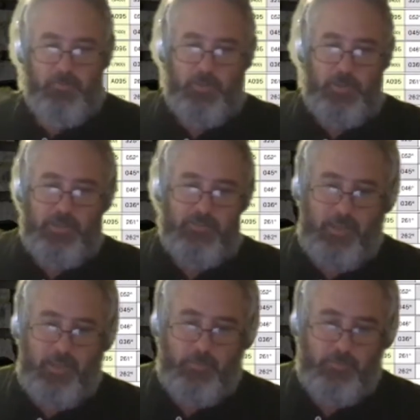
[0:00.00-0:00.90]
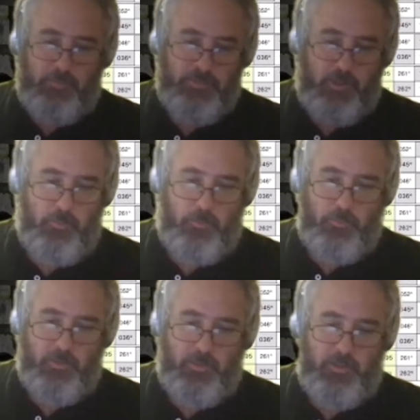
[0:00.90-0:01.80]
an example. So
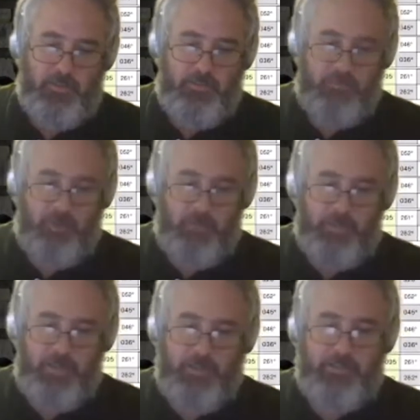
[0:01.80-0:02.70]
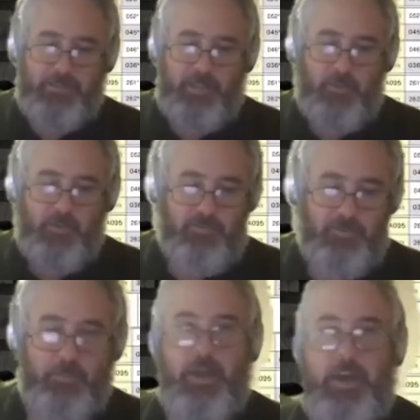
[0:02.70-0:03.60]
in this flight plan, let's say we've
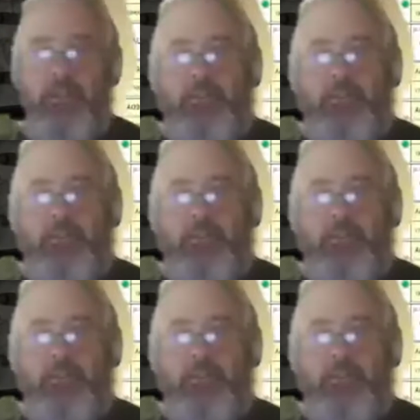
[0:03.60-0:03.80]
departed